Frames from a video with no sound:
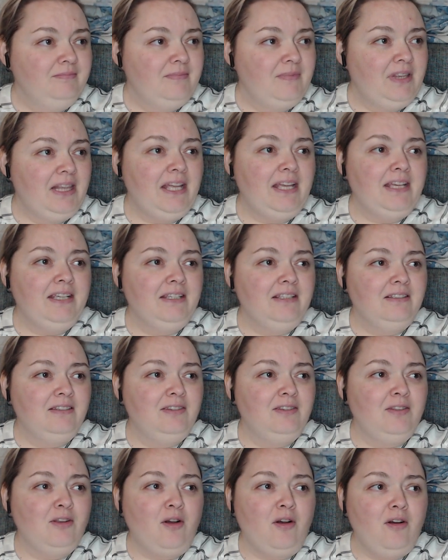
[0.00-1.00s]
Like,
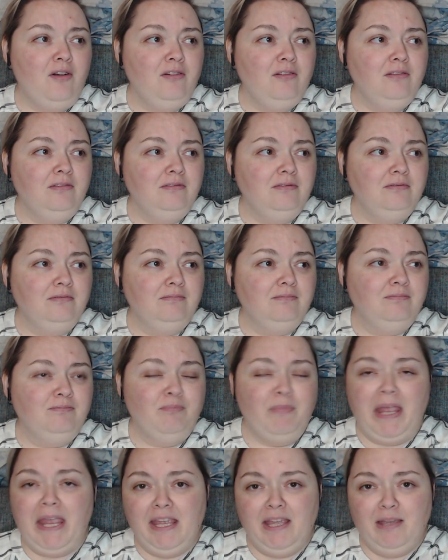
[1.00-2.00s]
don't
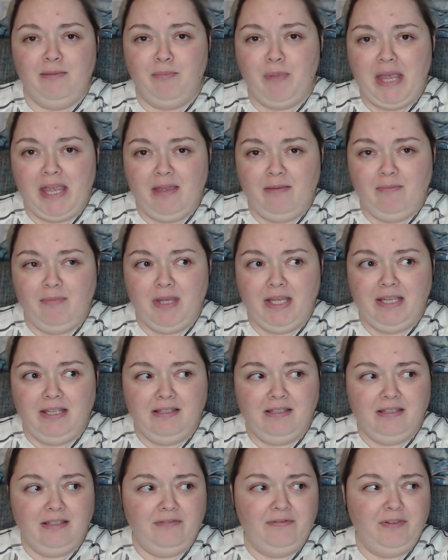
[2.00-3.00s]
make
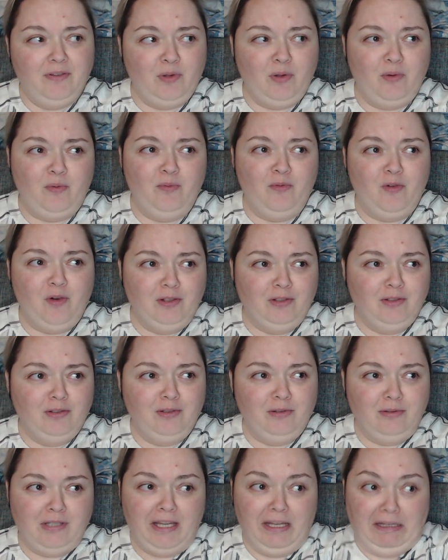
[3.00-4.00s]
babies if you don't want
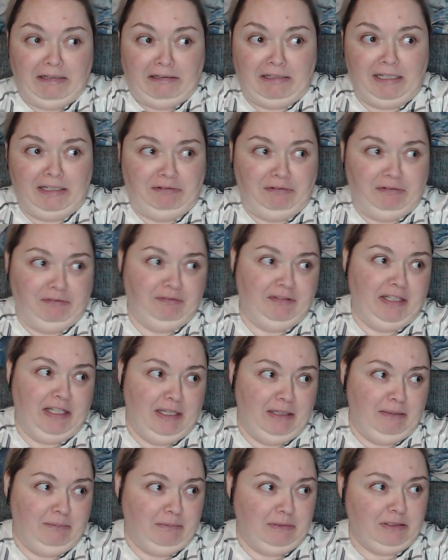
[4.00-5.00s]
to take care of
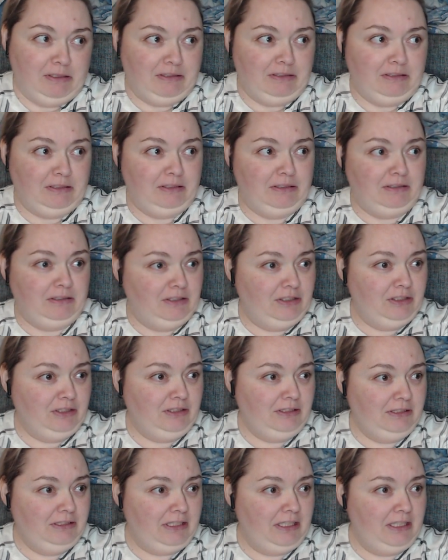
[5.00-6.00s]
them.
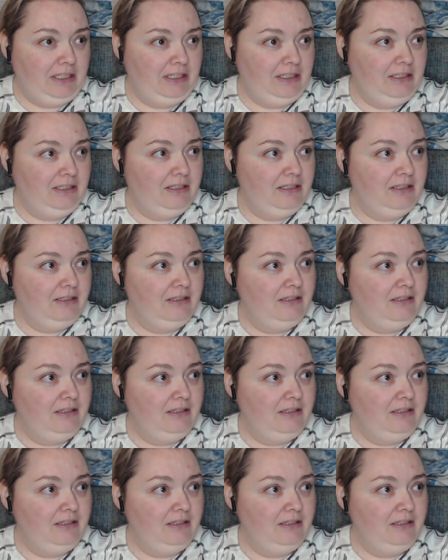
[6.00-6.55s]
Just saying.